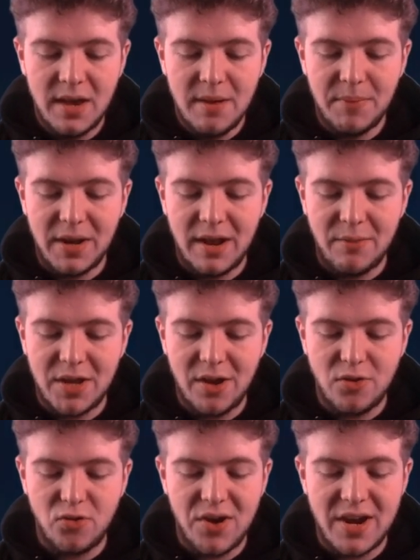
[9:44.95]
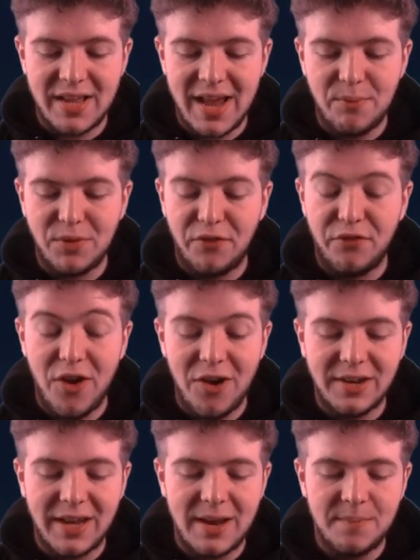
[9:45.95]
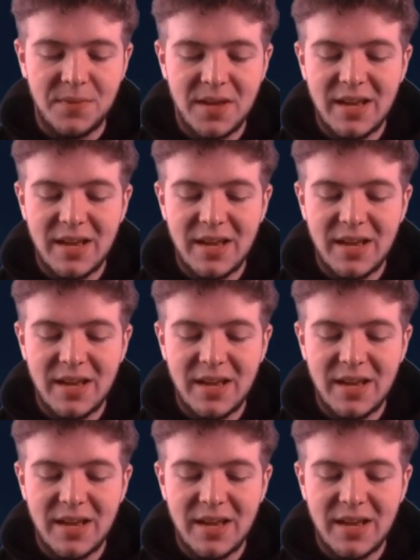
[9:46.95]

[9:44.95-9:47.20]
But uh, we go green again with a Verde.